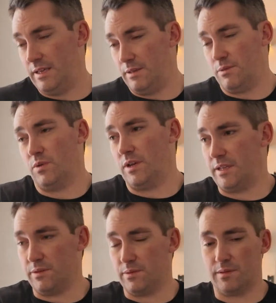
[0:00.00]
it's what it
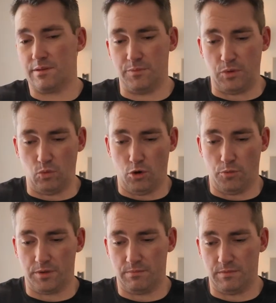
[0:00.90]
is. It's going to be
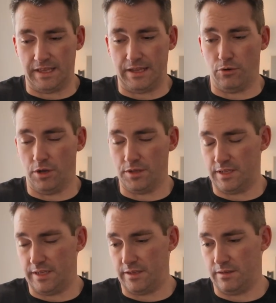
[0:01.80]
warm later on
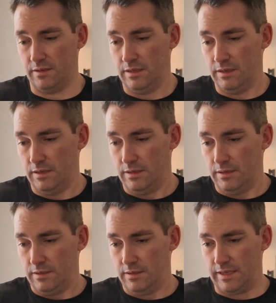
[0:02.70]
today.
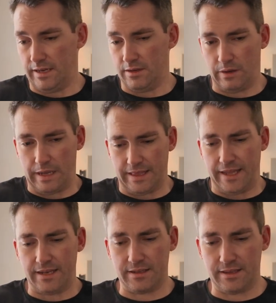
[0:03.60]
Yeah, when I
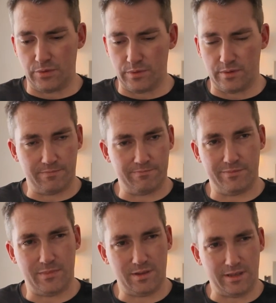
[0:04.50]
landed, I think it was
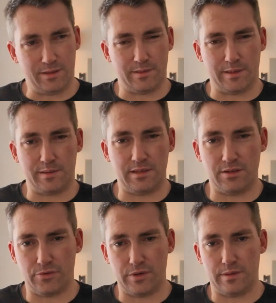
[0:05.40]
like 16
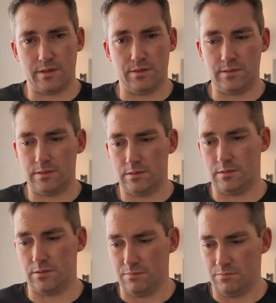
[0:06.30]
degrees Celsius,
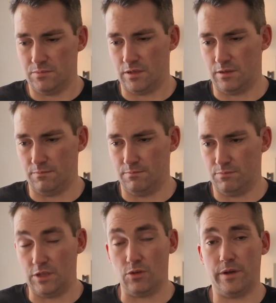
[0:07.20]
so
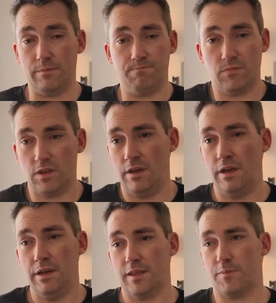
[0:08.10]
either way,
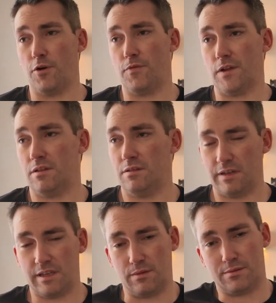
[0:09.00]
it's perfect.
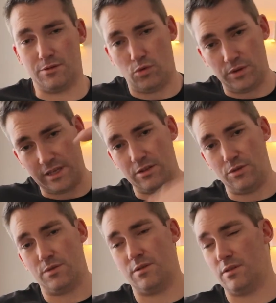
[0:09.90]
I can slowly get
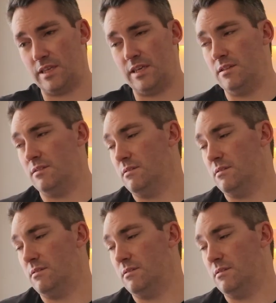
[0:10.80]
used to the heat.